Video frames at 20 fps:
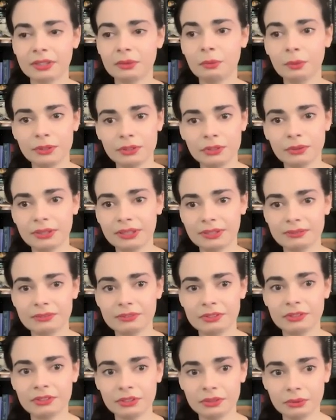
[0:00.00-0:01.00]
Like what you
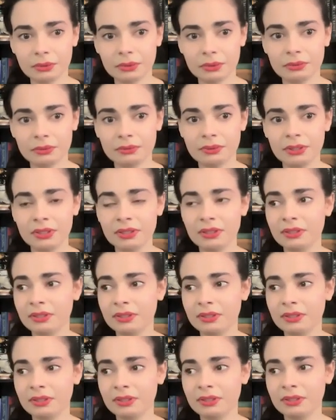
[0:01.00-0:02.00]
have to do
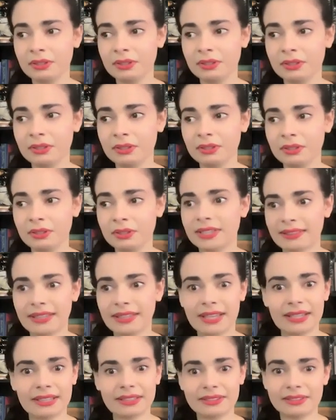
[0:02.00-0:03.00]
to
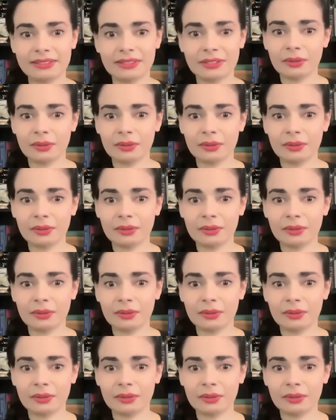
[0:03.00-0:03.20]
get that,